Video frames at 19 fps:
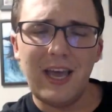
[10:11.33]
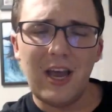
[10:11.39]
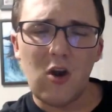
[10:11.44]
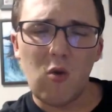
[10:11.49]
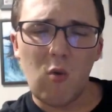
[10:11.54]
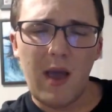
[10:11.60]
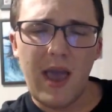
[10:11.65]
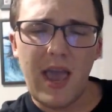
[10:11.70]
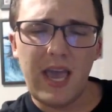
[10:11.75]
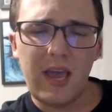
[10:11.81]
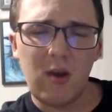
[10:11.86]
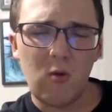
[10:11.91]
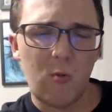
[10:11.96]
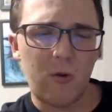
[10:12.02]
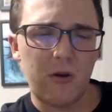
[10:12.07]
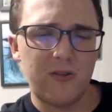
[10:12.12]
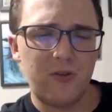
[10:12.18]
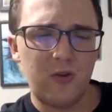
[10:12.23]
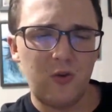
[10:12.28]
Right, in
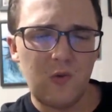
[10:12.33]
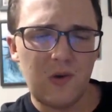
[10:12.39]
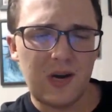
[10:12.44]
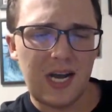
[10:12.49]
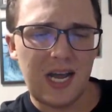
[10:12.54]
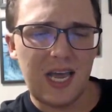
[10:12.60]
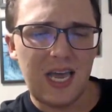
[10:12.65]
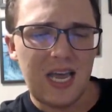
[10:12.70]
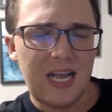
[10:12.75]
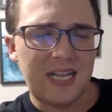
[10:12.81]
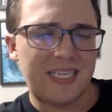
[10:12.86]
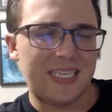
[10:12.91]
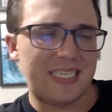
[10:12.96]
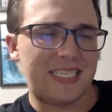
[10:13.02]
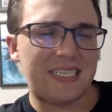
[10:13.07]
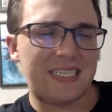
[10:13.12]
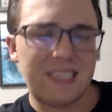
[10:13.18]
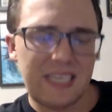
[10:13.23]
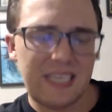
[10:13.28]
order to
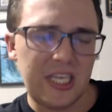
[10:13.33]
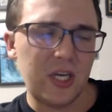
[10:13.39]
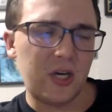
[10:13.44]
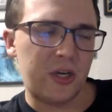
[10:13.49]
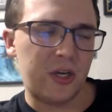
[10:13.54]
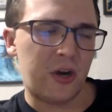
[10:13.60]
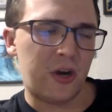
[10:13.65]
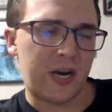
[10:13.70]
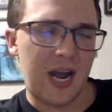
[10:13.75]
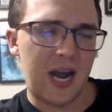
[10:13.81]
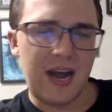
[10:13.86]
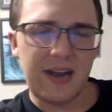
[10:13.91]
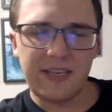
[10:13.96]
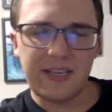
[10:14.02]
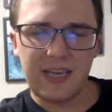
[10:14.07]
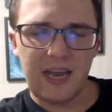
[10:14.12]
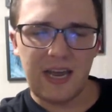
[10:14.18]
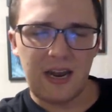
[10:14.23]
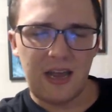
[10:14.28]
steal your
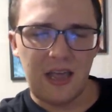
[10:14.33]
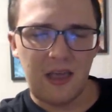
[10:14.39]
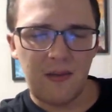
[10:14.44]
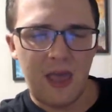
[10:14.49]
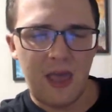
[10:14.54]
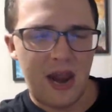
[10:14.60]
content.